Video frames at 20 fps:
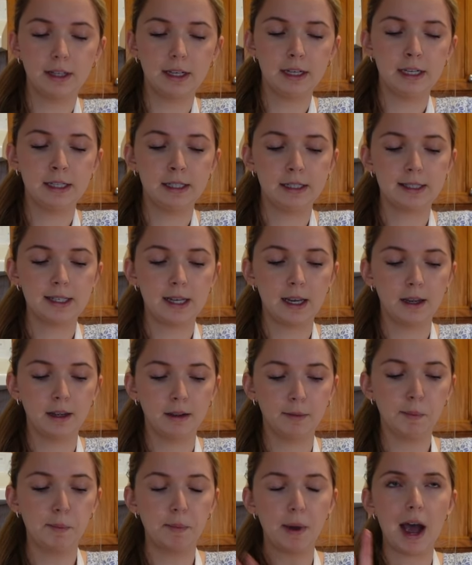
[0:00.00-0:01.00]
these,
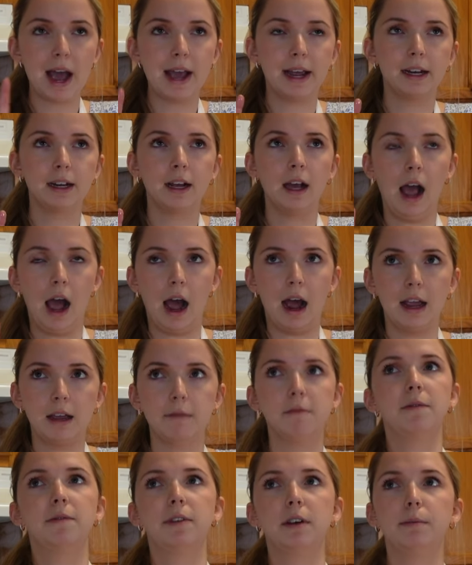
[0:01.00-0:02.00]
but I
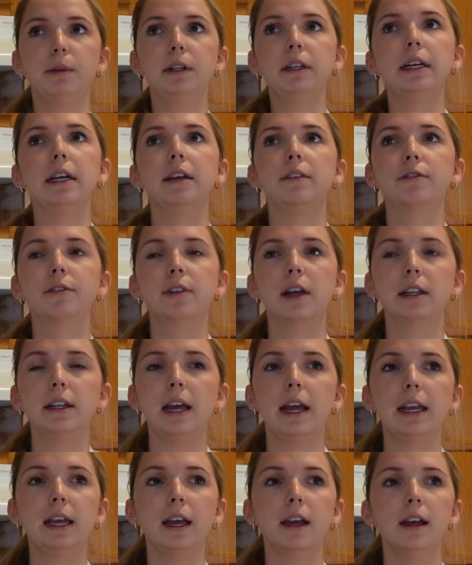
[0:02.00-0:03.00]
am of the belief that
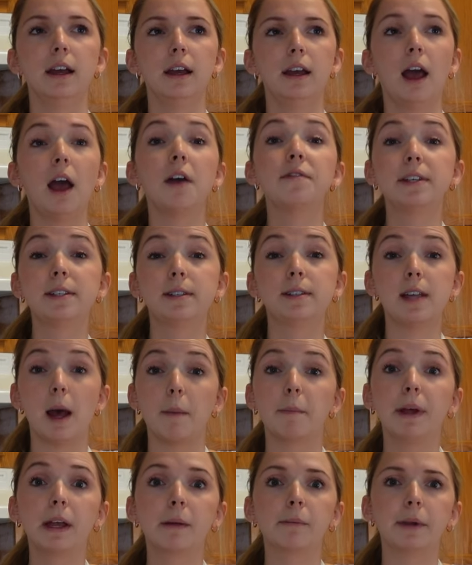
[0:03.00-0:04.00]
like if a
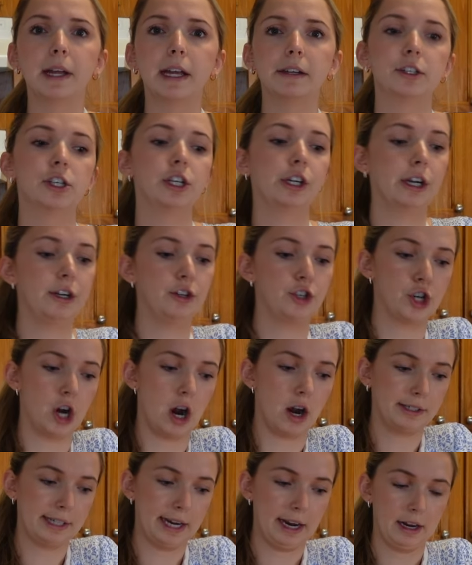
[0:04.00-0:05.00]
step like blanching and
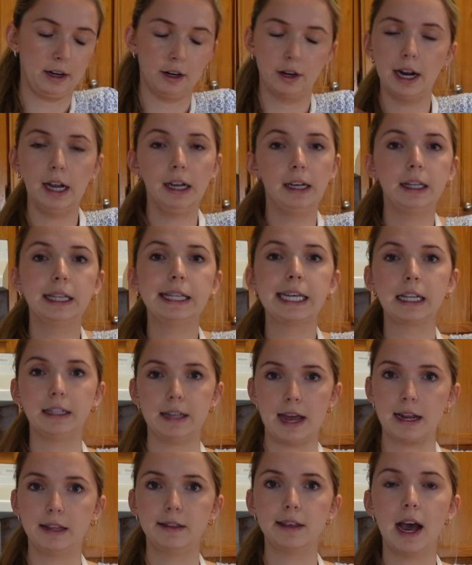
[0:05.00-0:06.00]
shocking or anything
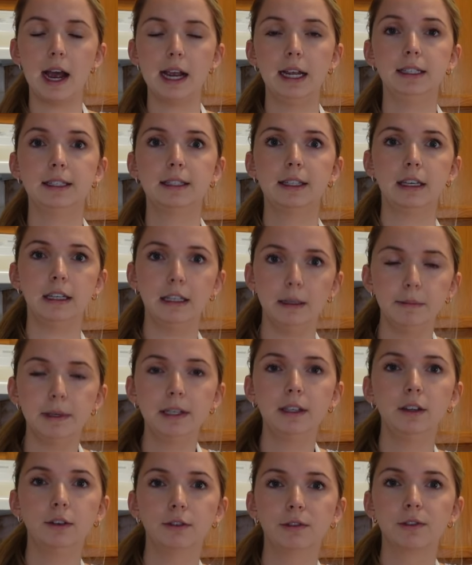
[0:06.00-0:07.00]
like that is
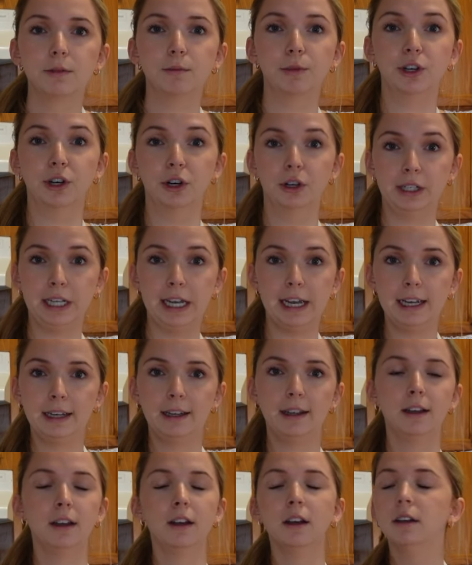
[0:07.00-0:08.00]
keeping you from
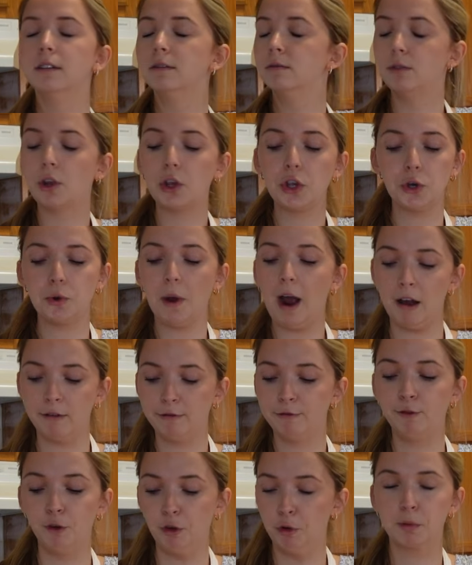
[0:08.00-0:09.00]
cooking, you have
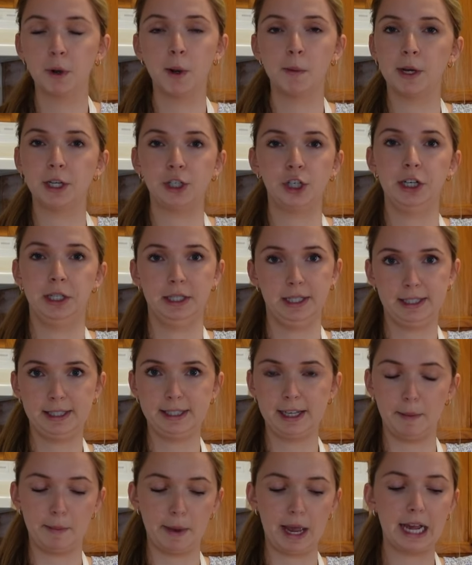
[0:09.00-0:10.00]
full permission to
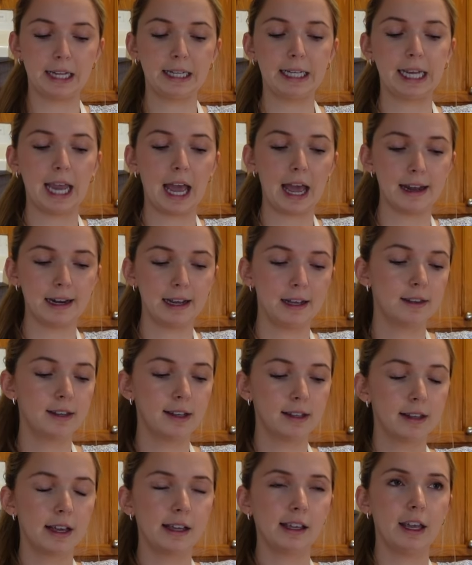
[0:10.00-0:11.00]
skip it. Like
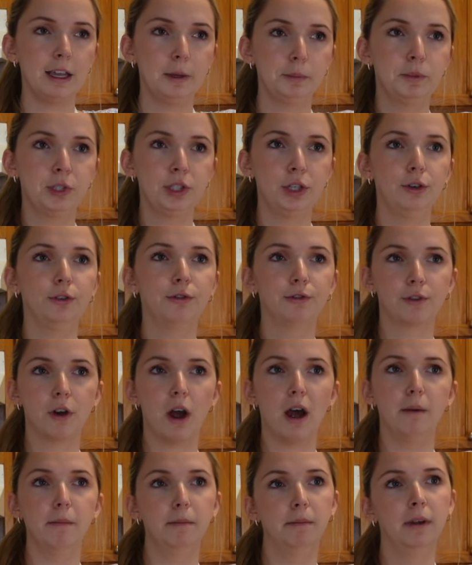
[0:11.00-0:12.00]
anything that keeps you
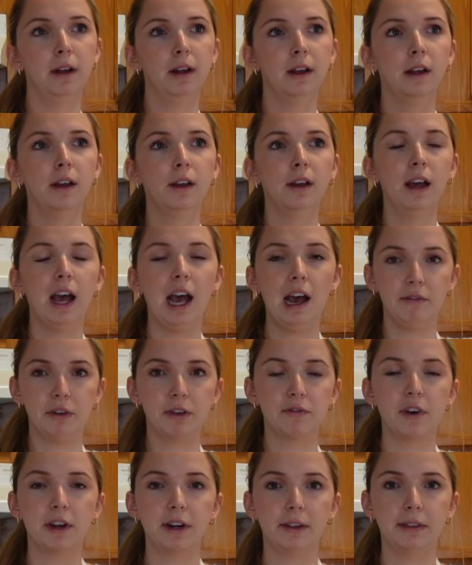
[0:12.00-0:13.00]
from having
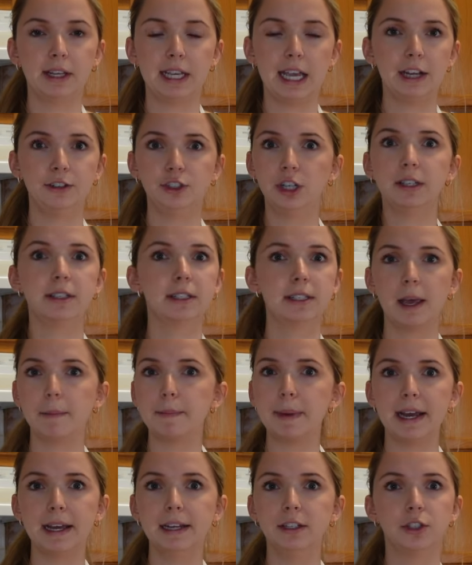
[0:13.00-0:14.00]
fun in the kitchen, skip
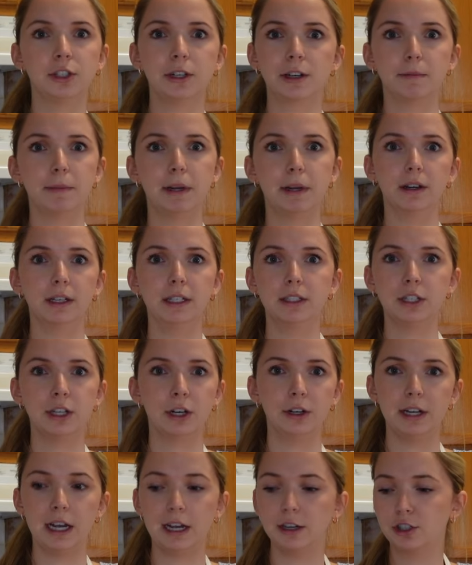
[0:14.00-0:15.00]
it. It's your it's
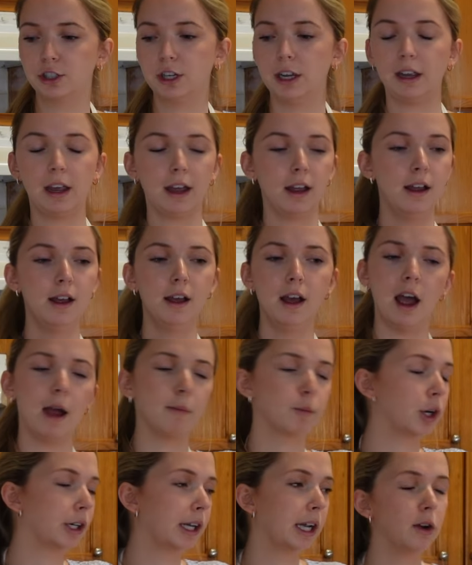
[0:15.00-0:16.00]
your dish. Like,
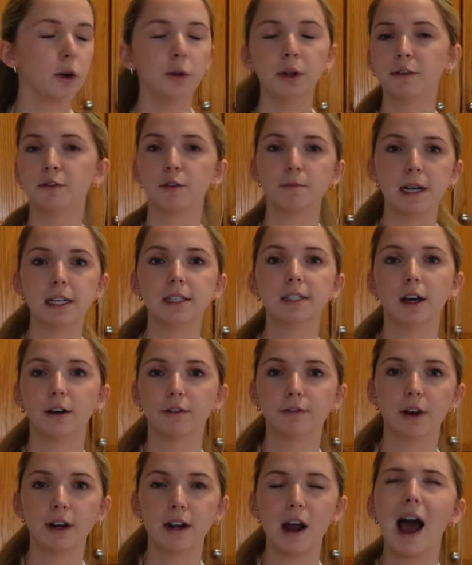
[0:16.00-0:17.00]
I'm cooking only for
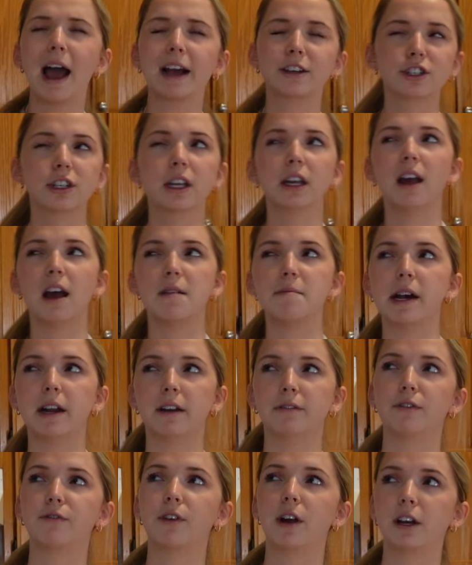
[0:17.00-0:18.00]
myself right now. Actually, I might
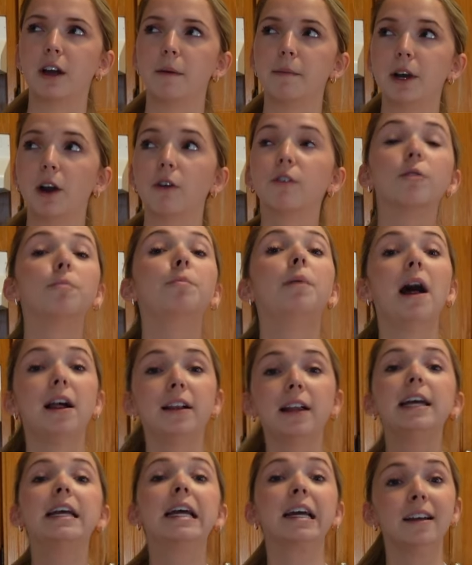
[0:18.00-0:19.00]
have a friend coming over, but
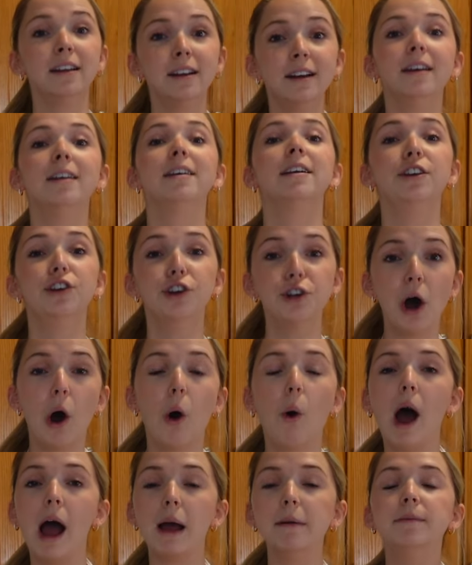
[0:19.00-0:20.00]
like, you
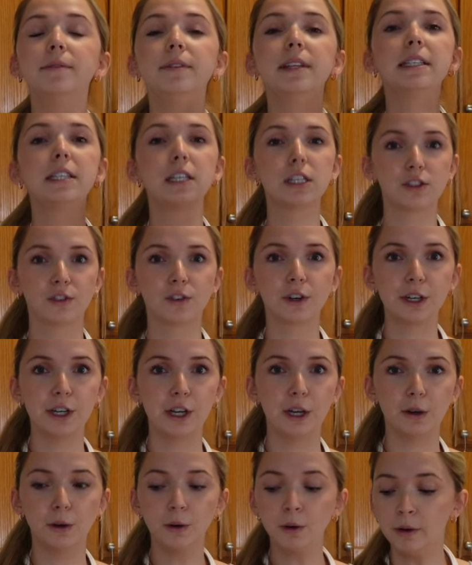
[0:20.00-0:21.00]
know, this is for
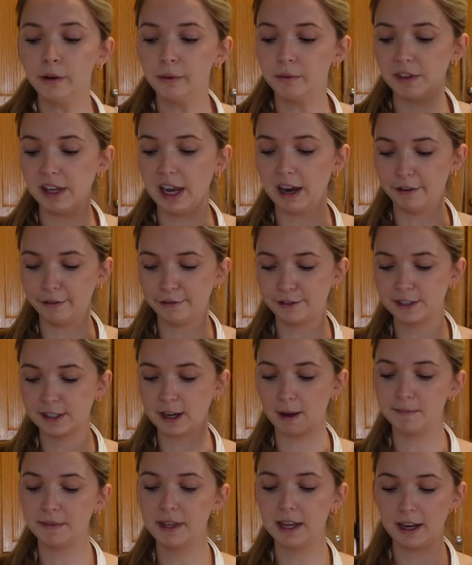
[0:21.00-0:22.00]
you. If
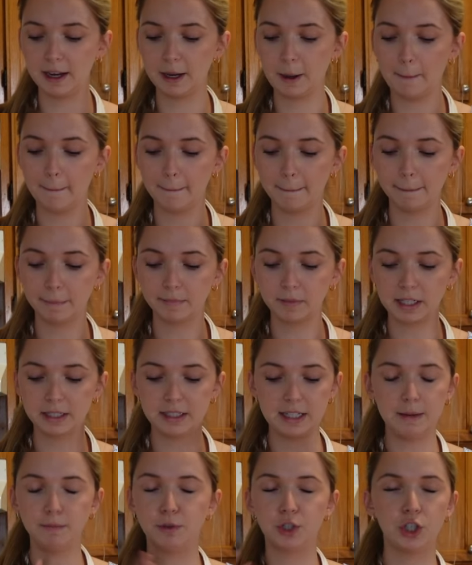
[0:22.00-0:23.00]
something
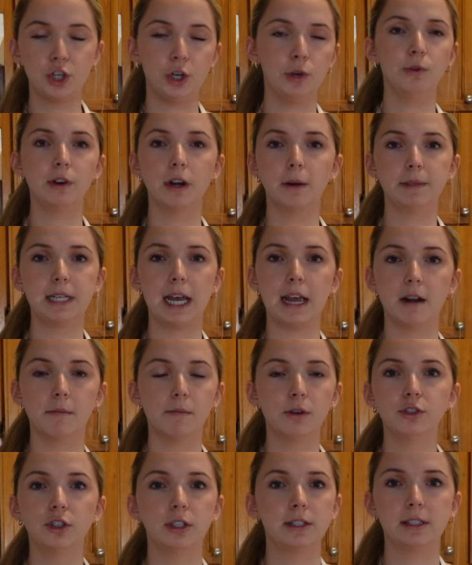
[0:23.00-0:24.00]
seems too
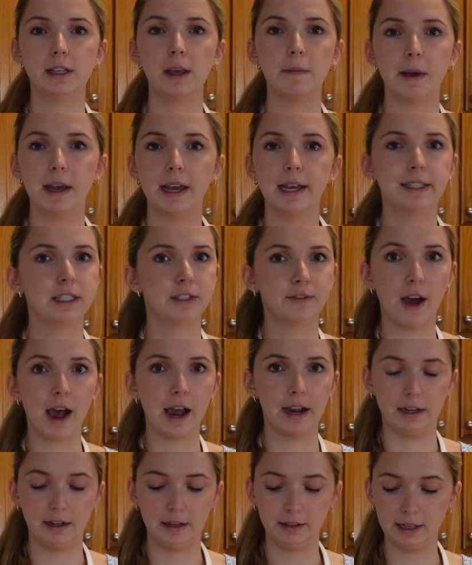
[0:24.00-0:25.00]
unobtainable, just skip it. It's
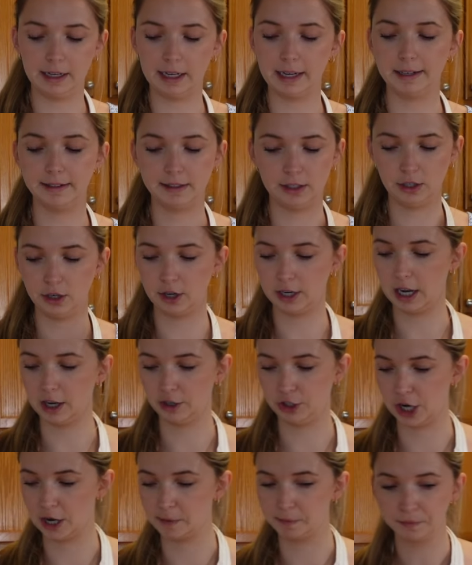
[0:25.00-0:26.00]
fine. Like, it's your
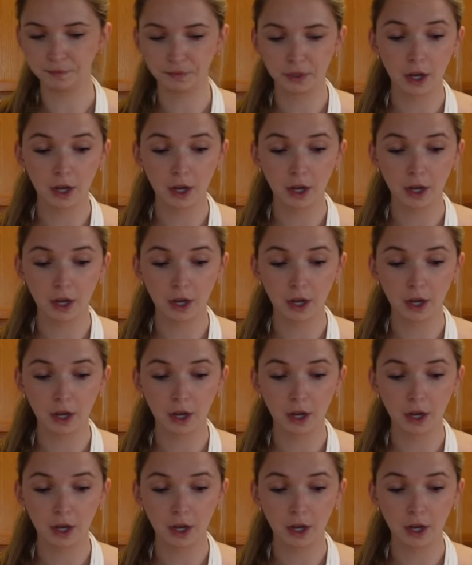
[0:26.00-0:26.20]
kitchen.